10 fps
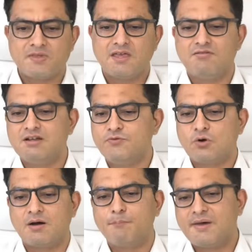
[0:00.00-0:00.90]
Even if you
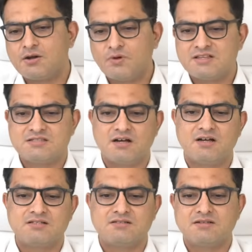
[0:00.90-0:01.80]
compare with
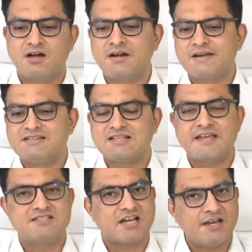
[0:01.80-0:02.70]
countries like
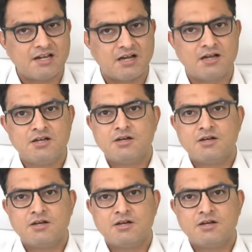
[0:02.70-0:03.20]
China,